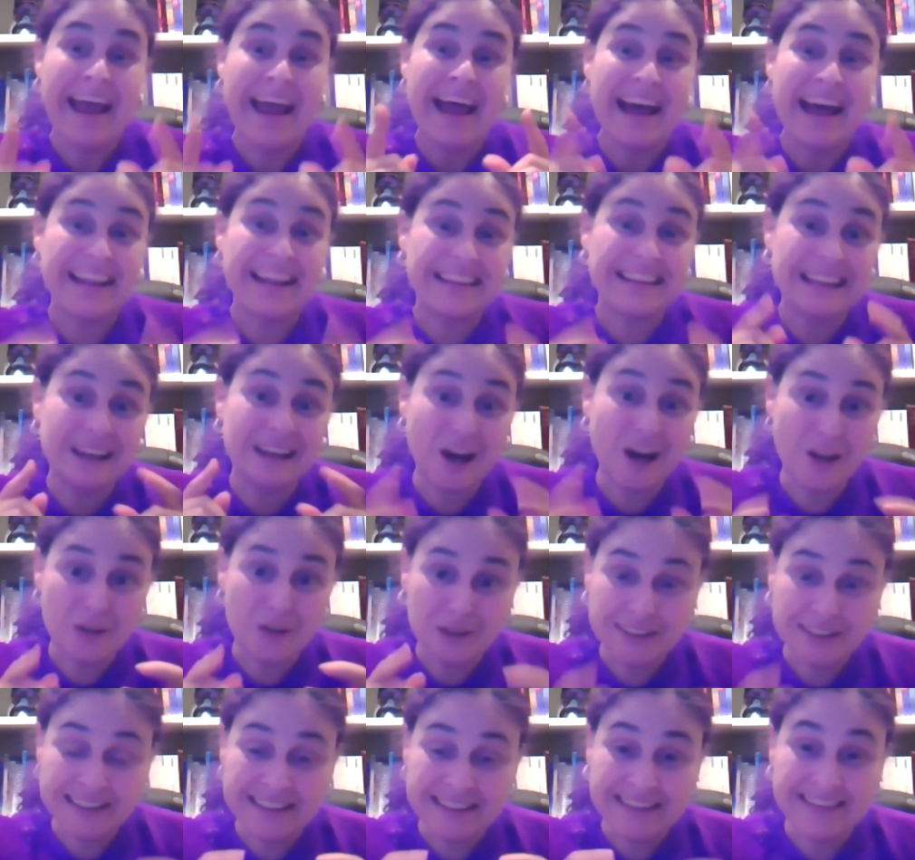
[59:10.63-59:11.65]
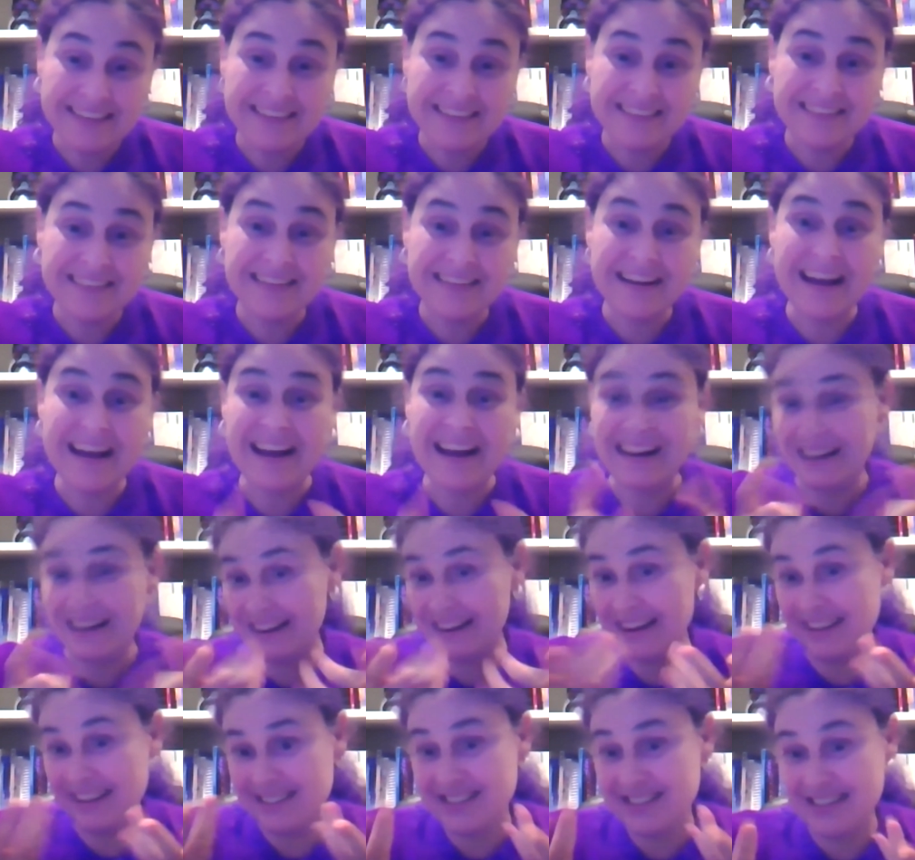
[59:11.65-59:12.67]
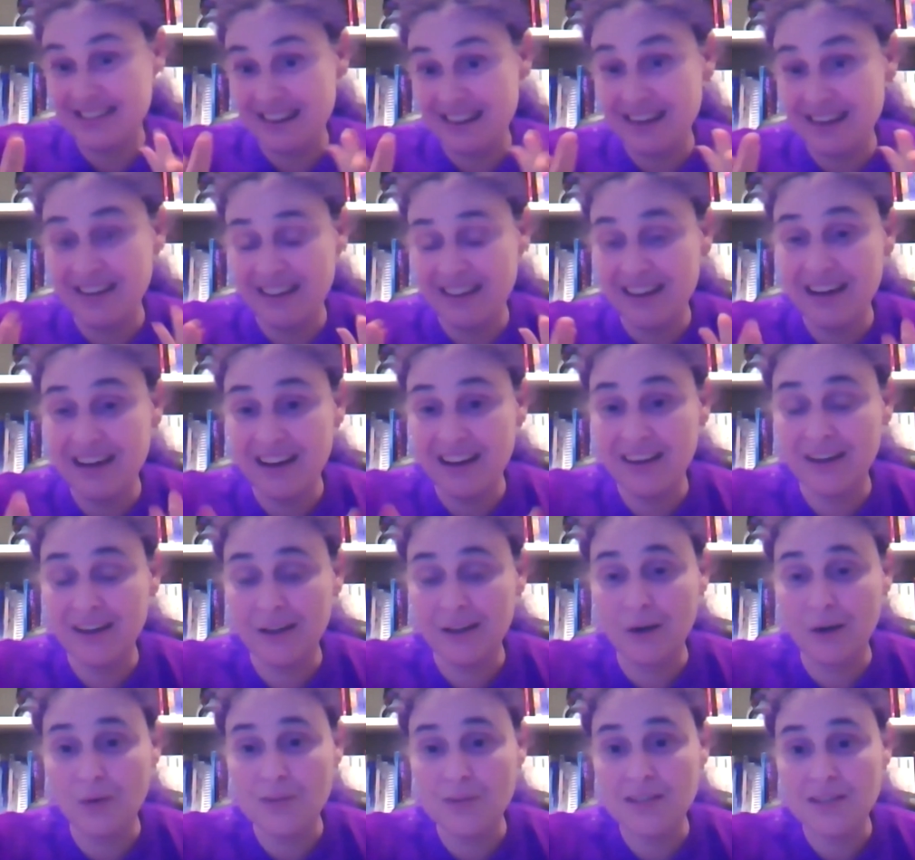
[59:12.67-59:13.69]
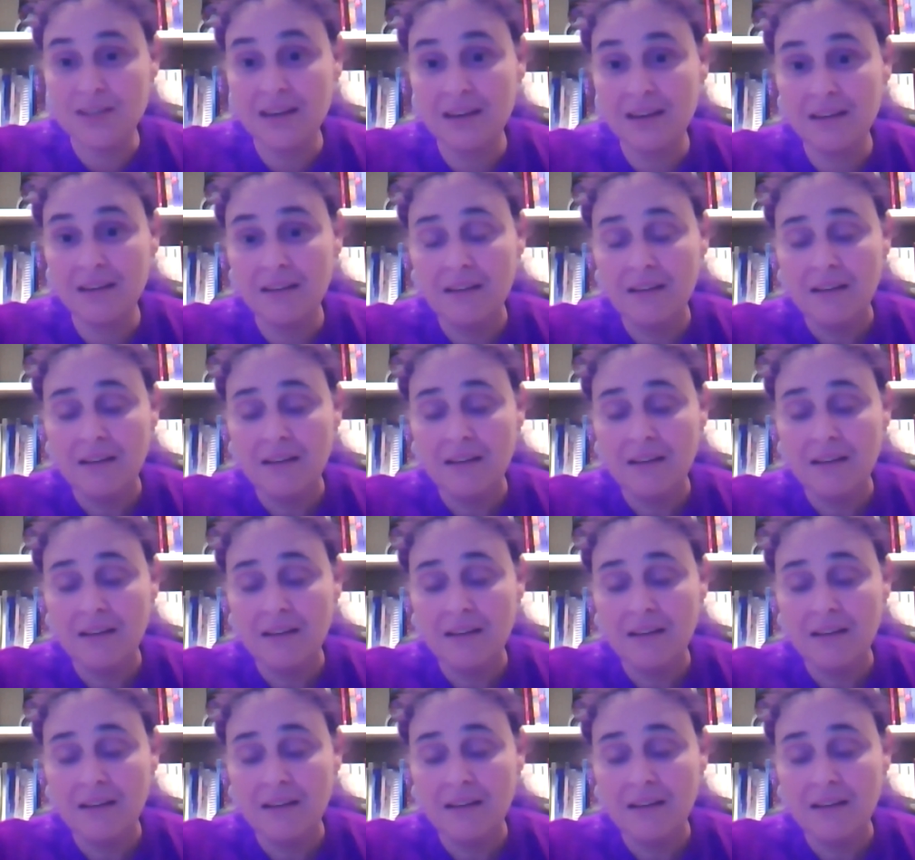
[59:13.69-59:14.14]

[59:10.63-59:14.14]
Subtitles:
And the other thing, and it's a closing